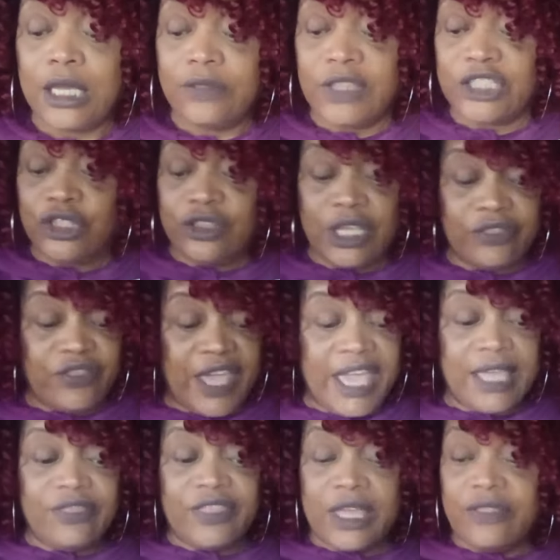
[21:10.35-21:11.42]

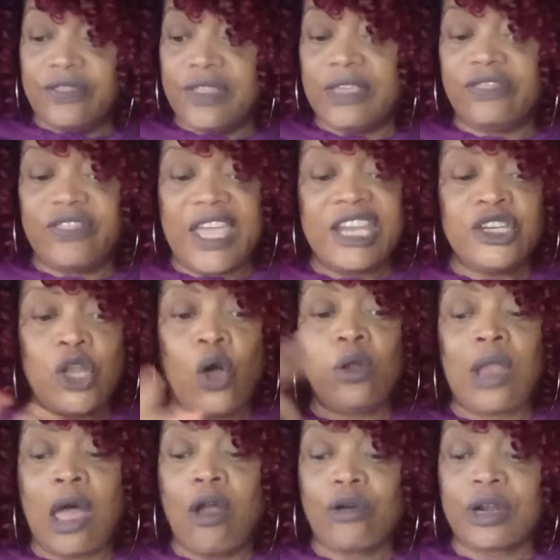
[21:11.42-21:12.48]
that they no
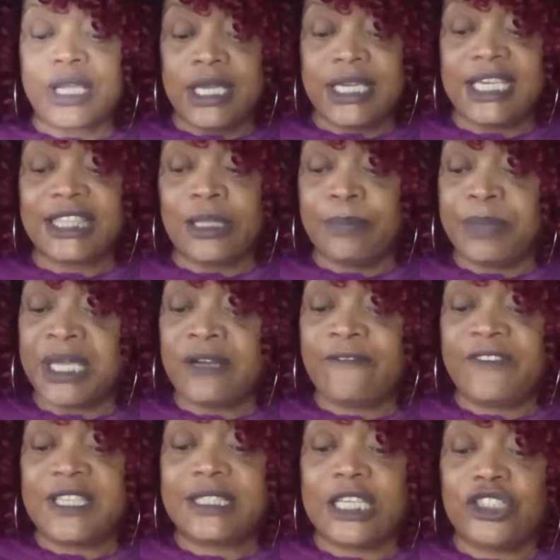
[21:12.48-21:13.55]
longer can get the
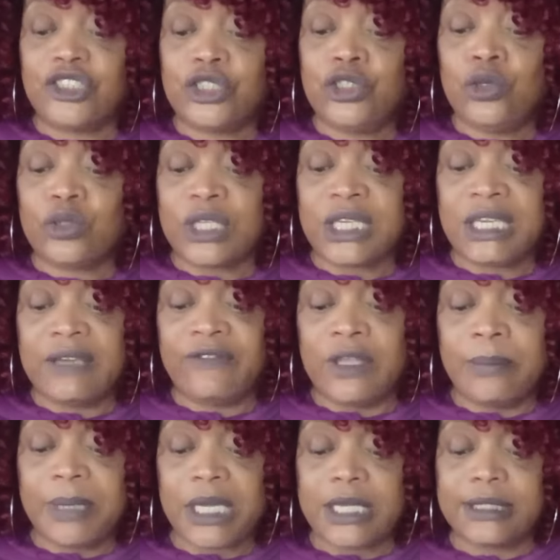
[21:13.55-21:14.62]
benefits that you used to give
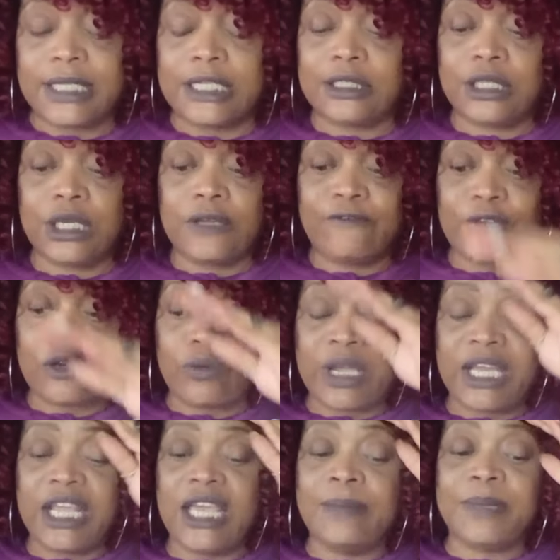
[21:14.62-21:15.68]
them because they took it for
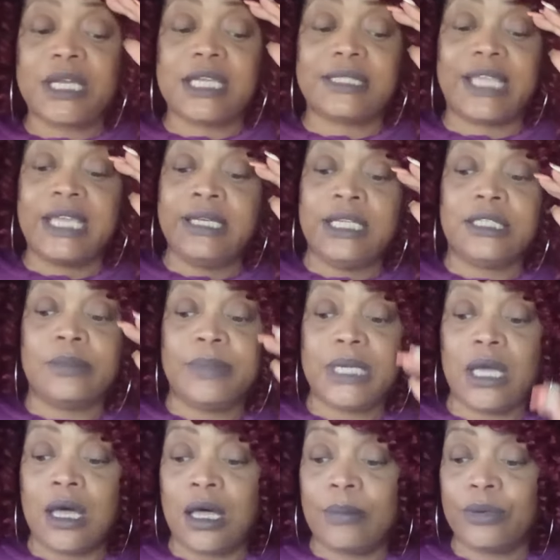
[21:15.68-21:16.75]
granted and because they need to be
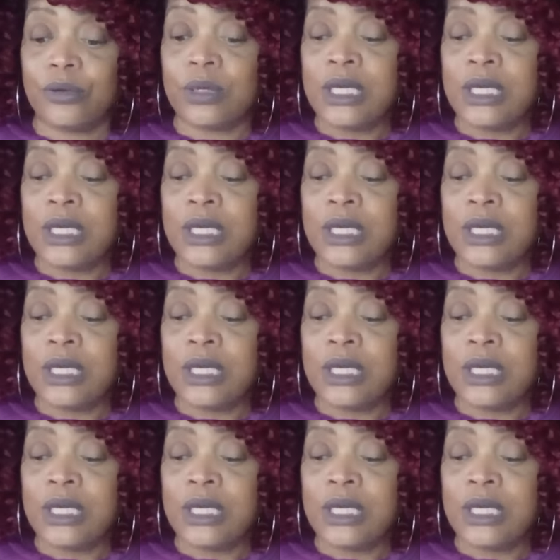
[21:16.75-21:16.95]
humble.